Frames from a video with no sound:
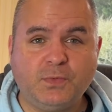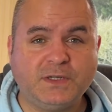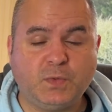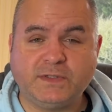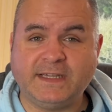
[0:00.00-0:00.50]

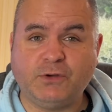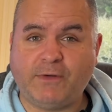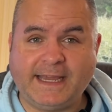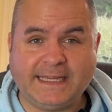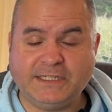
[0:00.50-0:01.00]
which was in
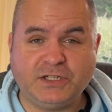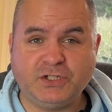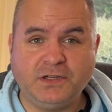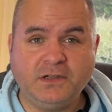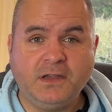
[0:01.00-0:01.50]
great
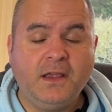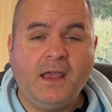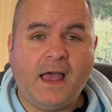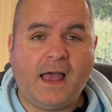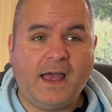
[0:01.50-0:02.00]
condition.
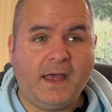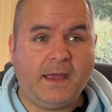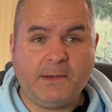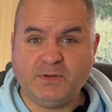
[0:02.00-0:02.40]
It